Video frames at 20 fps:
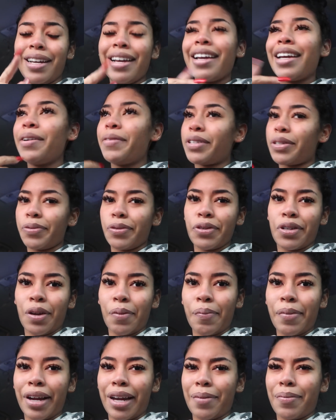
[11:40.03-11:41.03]
He wasn't rude
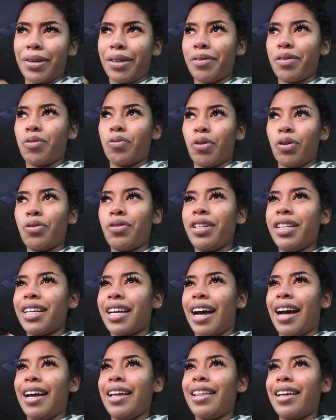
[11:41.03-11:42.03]
to me, but he was rude to the
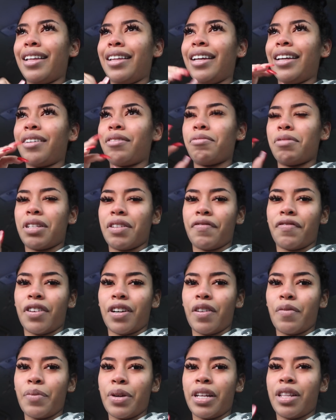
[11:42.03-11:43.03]
guy that like was in
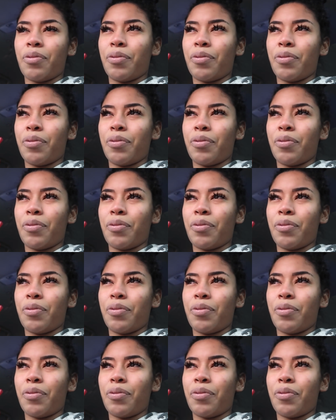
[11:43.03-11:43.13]
front of me.